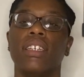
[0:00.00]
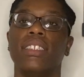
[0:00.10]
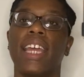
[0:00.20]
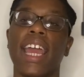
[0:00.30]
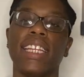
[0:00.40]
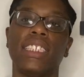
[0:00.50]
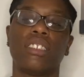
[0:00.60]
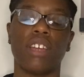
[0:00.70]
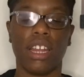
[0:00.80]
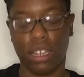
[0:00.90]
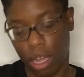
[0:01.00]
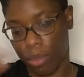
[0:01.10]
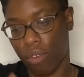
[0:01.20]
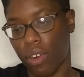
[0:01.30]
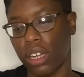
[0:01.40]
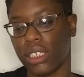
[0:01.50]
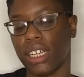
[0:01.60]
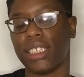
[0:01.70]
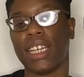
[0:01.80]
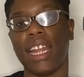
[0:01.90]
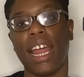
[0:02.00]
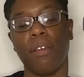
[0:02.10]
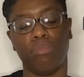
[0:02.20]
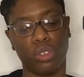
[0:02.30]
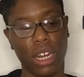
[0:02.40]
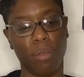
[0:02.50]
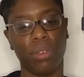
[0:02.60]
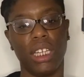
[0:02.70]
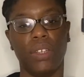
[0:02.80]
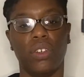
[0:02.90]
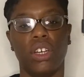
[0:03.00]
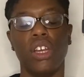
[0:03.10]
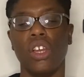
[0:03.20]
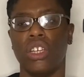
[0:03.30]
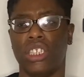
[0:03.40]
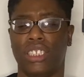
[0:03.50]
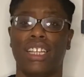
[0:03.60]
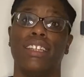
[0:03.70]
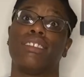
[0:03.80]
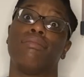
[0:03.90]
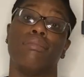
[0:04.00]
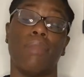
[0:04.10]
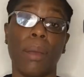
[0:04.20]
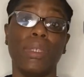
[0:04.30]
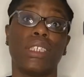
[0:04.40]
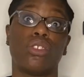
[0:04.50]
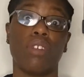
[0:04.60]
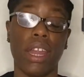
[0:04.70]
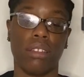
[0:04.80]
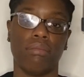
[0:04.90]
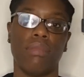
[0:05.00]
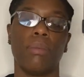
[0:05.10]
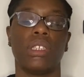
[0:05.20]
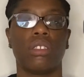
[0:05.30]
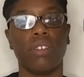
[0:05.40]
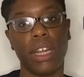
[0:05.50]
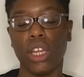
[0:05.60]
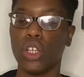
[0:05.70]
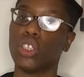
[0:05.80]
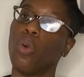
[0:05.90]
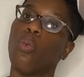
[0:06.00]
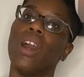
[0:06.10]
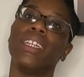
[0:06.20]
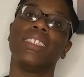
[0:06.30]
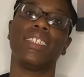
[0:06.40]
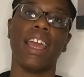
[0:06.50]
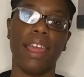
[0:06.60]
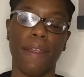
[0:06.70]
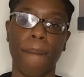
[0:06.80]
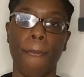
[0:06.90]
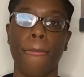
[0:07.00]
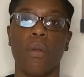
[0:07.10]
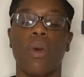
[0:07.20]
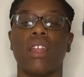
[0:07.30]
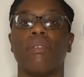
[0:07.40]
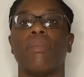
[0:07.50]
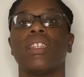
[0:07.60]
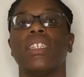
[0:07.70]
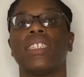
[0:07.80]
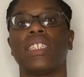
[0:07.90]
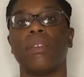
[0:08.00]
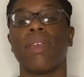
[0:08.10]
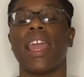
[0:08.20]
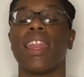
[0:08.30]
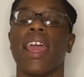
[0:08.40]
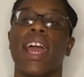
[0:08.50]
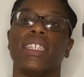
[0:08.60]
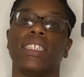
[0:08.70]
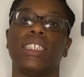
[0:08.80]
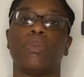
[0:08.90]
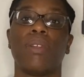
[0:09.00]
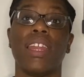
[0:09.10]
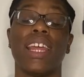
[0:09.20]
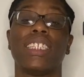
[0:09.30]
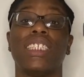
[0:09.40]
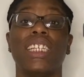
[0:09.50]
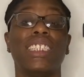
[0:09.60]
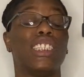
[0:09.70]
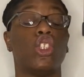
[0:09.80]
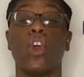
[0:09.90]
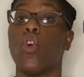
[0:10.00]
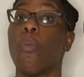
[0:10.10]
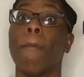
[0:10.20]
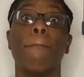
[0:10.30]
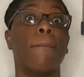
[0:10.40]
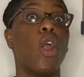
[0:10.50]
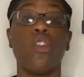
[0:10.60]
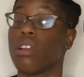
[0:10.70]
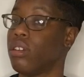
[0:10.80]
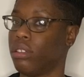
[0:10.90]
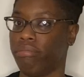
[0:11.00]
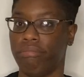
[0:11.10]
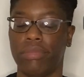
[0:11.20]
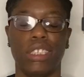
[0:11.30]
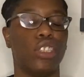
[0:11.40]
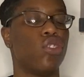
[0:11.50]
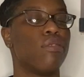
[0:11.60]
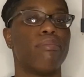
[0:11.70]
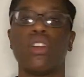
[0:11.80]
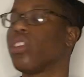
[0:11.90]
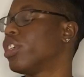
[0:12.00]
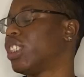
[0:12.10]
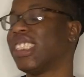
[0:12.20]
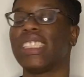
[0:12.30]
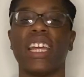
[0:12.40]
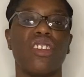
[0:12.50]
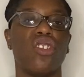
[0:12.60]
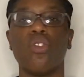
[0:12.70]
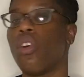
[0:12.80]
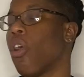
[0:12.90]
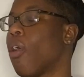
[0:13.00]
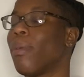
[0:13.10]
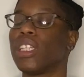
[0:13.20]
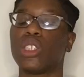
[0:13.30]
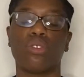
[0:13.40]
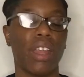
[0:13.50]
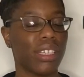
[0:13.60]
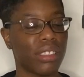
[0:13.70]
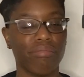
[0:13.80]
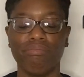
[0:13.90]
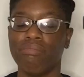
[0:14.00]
Daddy's coming around to her side. I'm trying to believe her. Mommy's a threat. So one day, while the mother is asleep, Hannah hatches this plan that she's just going to murder her. She's going to murder her. She's like, you know what? All my tricks